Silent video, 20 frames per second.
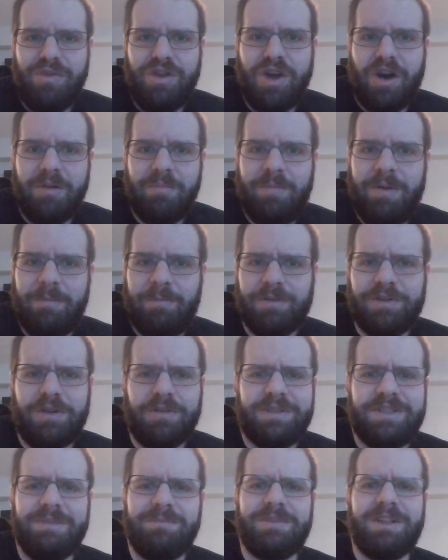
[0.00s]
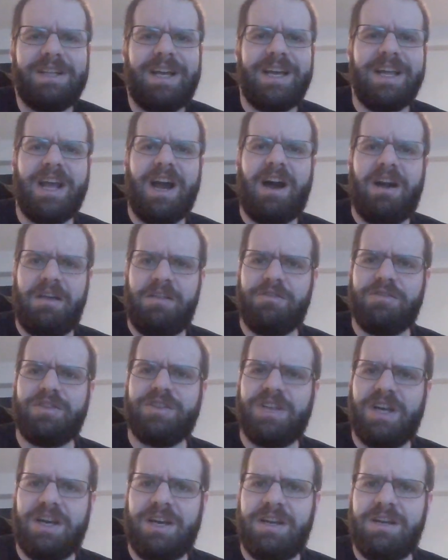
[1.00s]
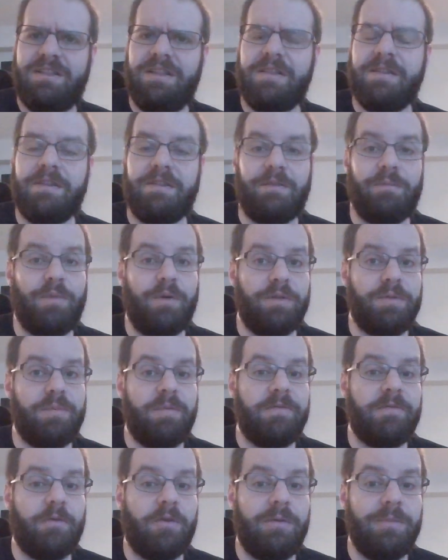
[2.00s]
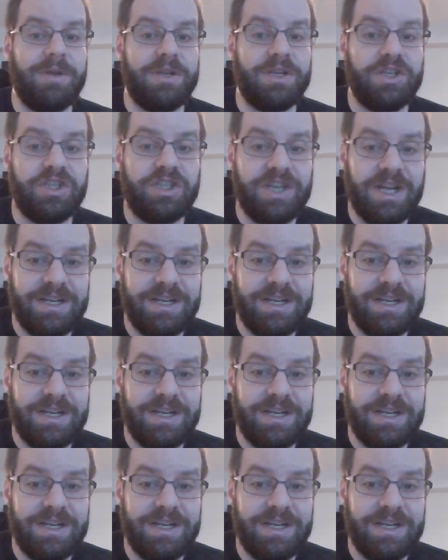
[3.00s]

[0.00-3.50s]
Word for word: young people don't seem to like either side. They think they're both performing